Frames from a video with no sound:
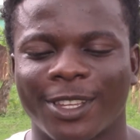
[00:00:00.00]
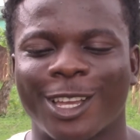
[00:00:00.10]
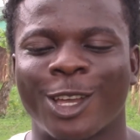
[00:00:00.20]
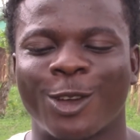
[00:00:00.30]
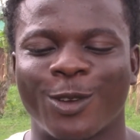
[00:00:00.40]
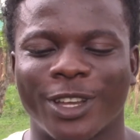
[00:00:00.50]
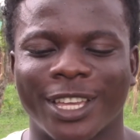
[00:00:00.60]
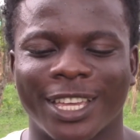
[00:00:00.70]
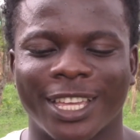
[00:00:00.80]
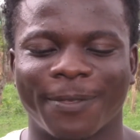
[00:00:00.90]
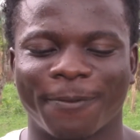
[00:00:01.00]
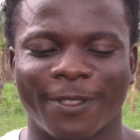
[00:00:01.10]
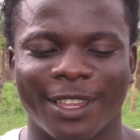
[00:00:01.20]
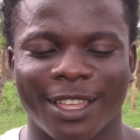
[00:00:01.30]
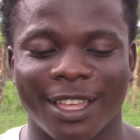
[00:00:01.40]
Okay.
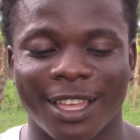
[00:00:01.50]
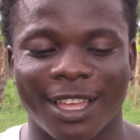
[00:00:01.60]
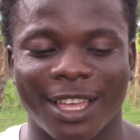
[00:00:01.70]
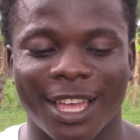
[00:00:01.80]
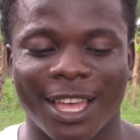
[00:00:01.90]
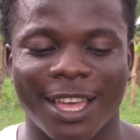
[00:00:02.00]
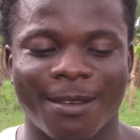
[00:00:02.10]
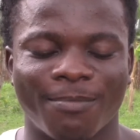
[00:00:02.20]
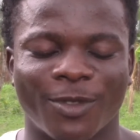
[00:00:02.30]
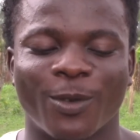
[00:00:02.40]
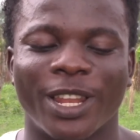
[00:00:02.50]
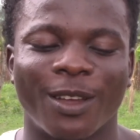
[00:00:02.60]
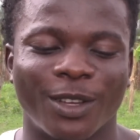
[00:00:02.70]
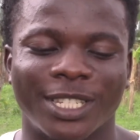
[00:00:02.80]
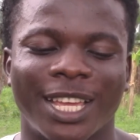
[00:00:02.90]
When I
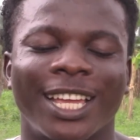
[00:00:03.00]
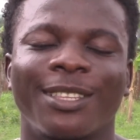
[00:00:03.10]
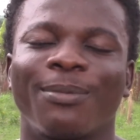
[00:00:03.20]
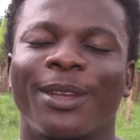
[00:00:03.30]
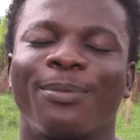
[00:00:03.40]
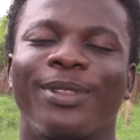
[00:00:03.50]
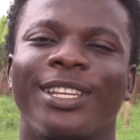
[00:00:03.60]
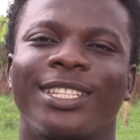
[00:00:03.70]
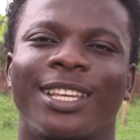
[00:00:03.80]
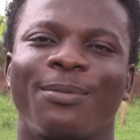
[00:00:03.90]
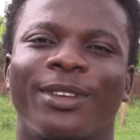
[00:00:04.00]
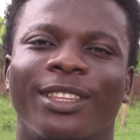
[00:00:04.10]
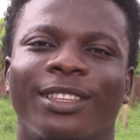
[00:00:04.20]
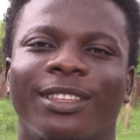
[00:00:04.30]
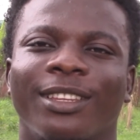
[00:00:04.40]
was at my place, I
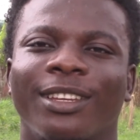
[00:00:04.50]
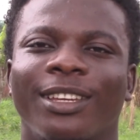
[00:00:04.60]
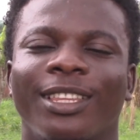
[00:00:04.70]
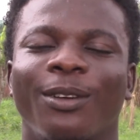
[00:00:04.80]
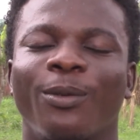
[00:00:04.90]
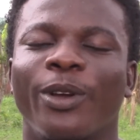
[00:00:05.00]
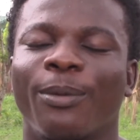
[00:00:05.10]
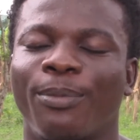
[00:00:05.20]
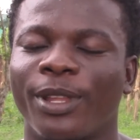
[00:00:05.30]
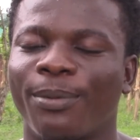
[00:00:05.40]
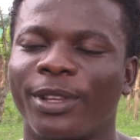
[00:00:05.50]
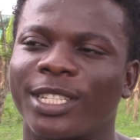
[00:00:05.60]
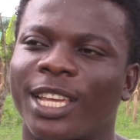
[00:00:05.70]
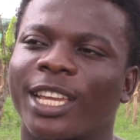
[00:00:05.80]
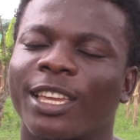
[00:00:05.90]
mean, the
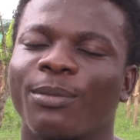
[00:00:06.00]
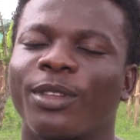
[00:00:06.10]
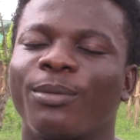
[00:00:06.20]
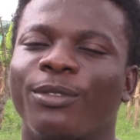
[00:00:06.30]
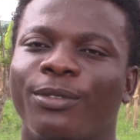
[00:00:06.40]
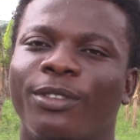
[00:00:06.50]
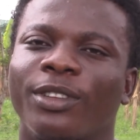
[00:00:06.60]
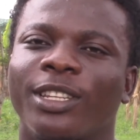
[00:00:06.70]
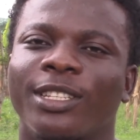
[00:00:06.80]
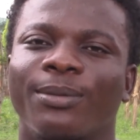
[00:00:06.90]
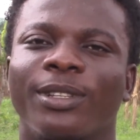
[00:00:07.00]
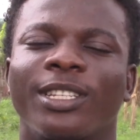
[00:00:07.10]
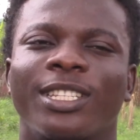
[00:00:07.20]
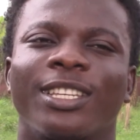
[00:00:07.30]
place I came here before this place,